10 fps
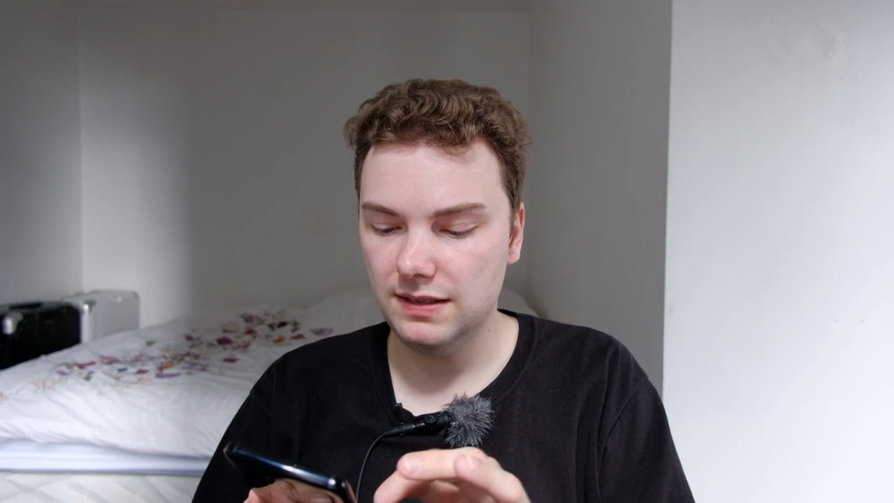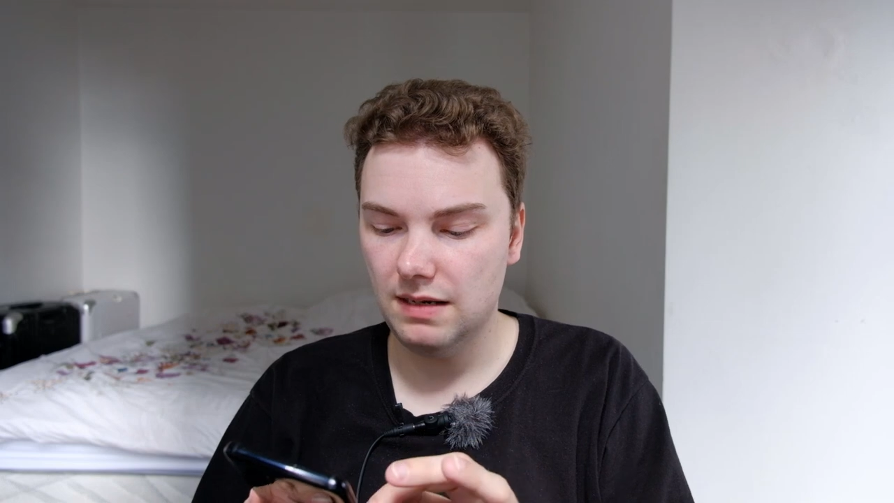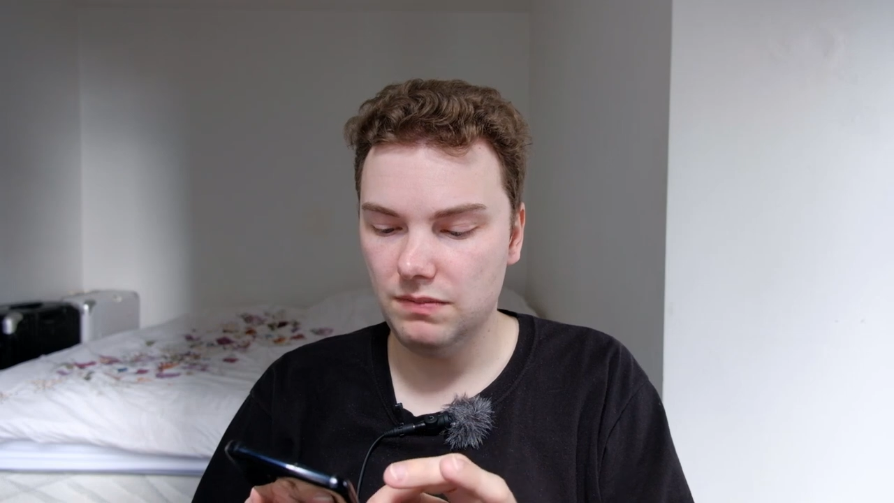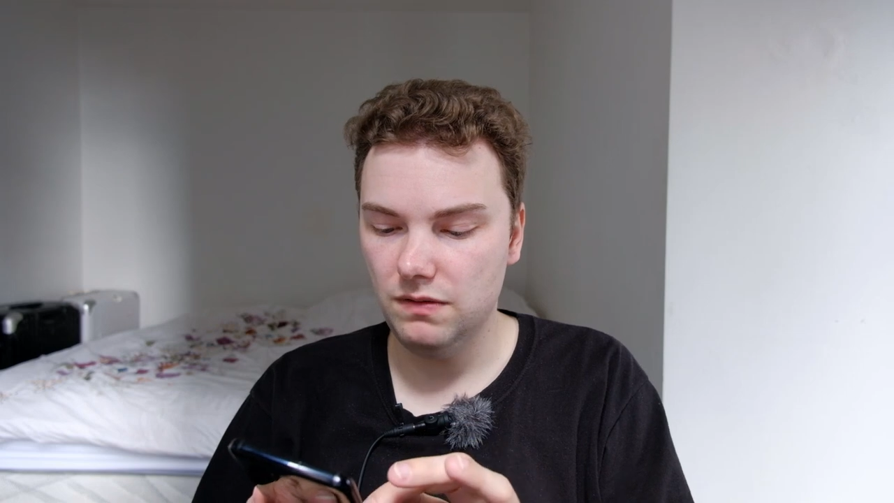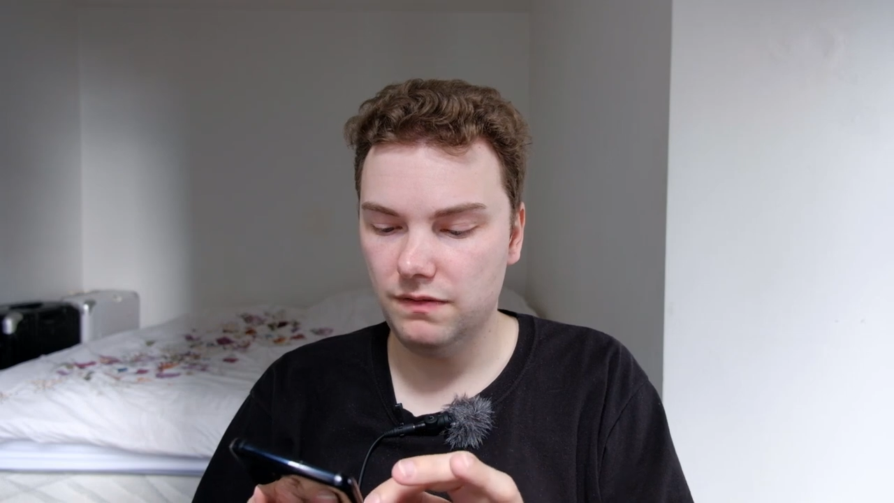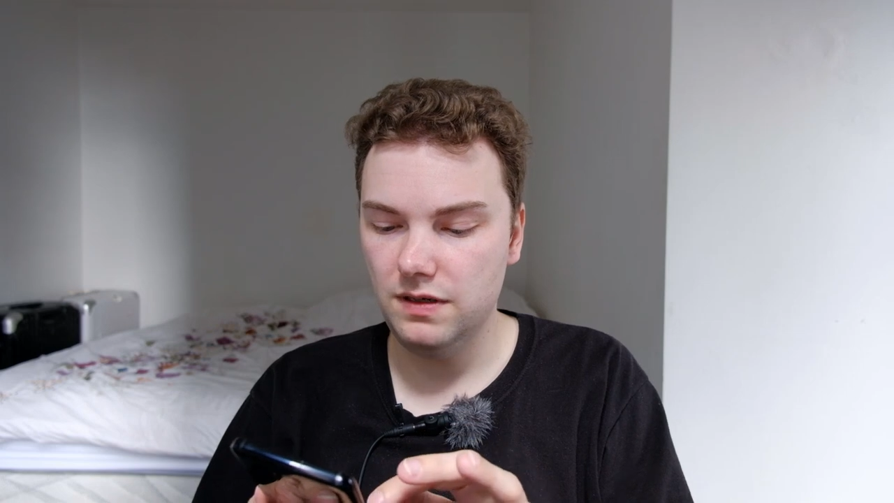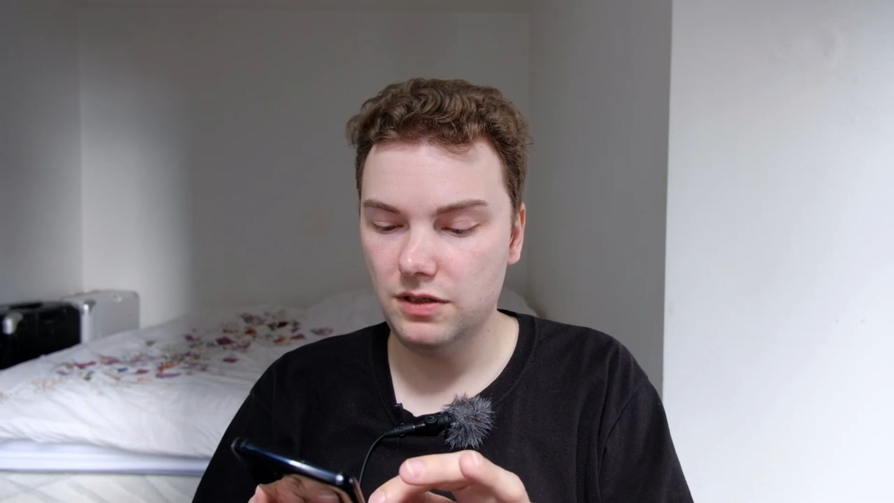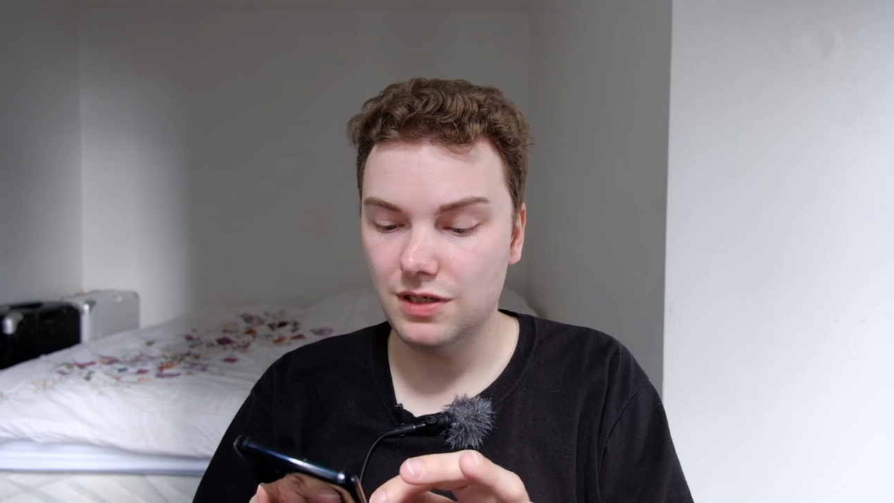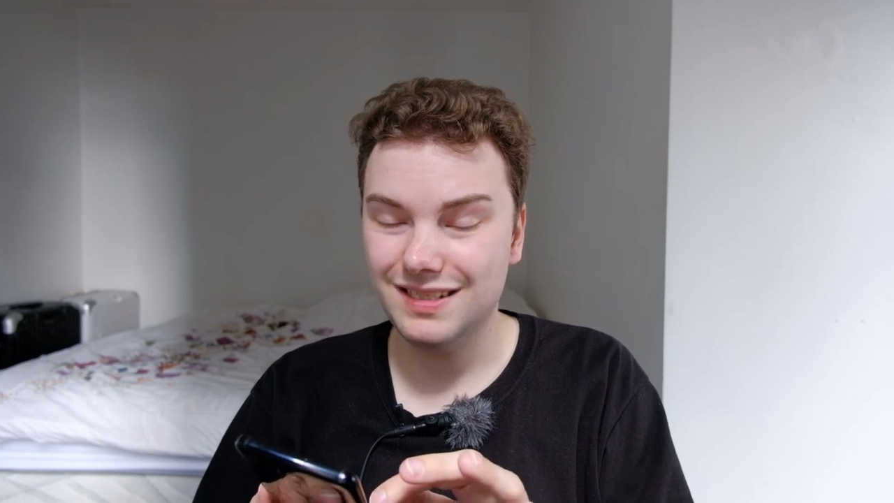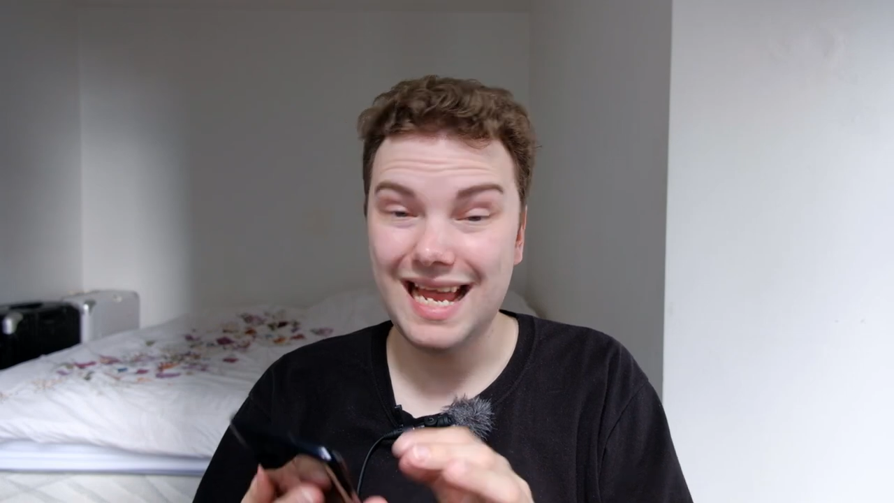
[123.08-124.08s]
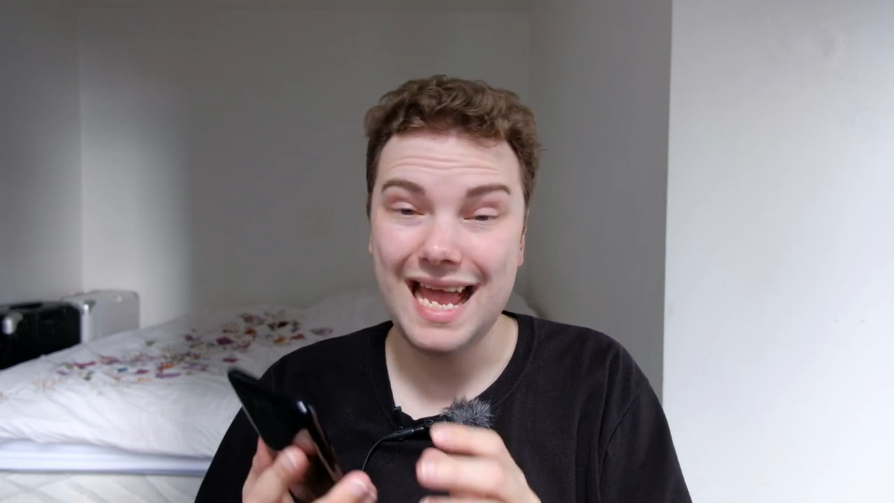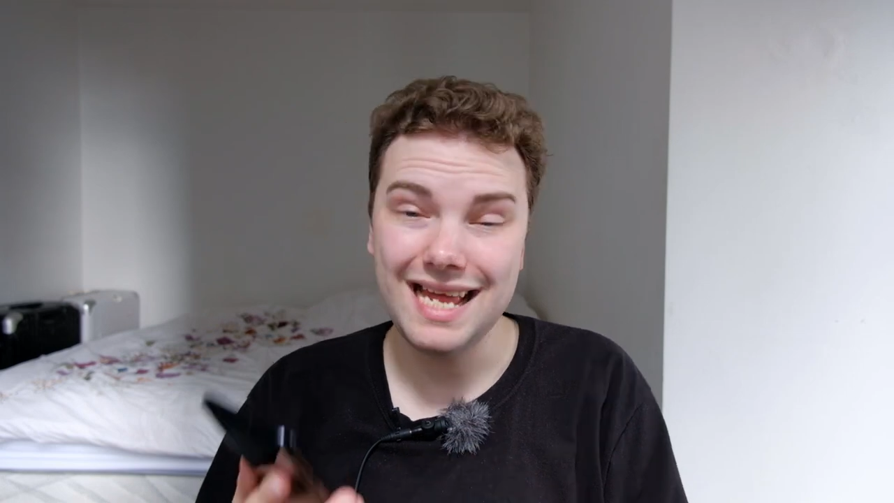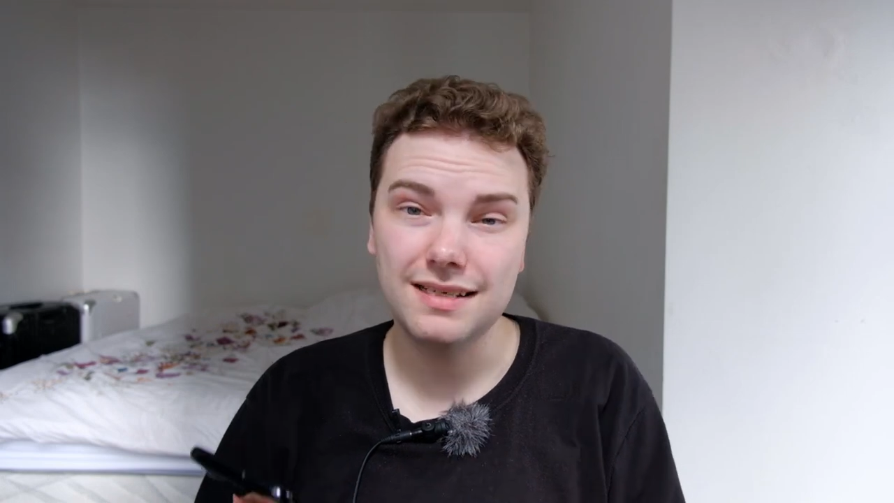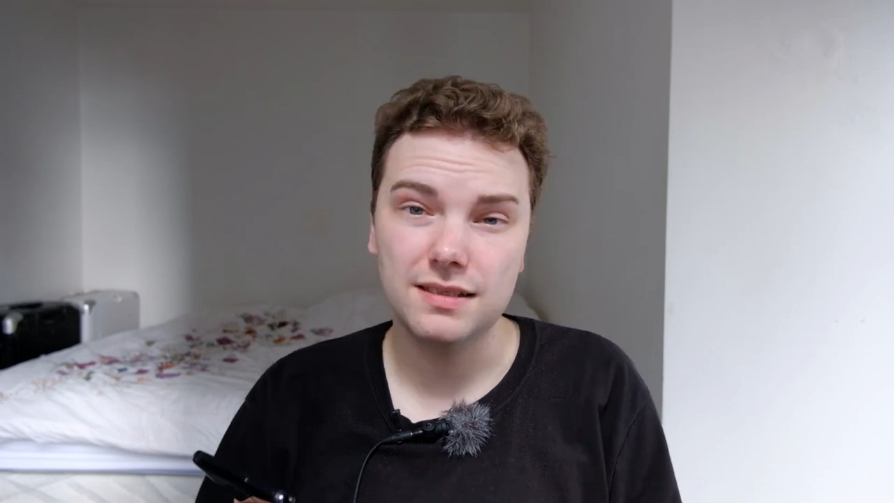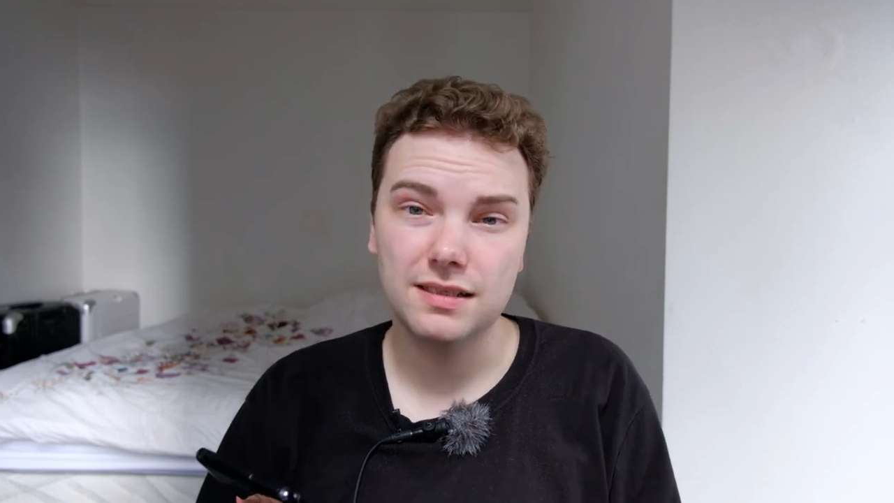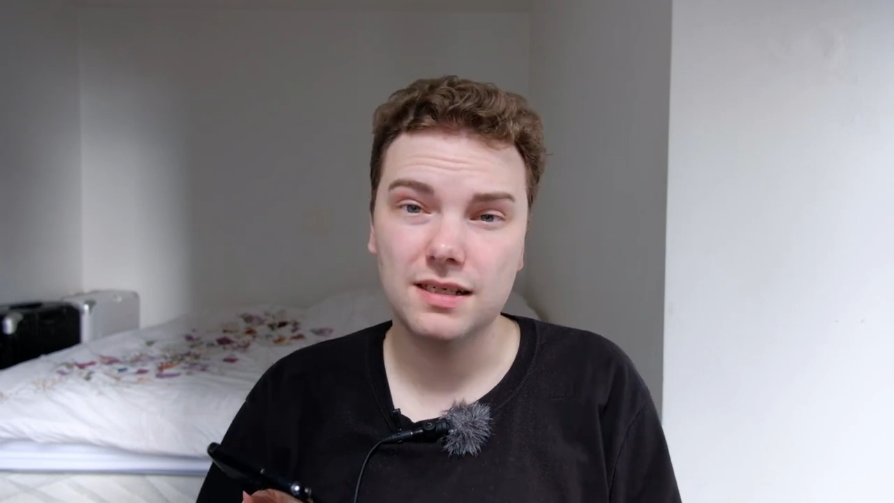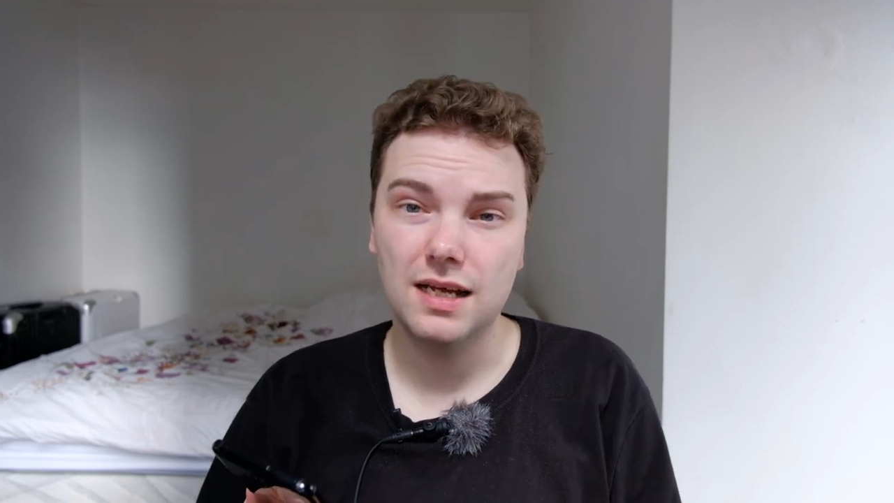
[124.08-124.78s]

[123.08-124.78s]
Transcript: some new features and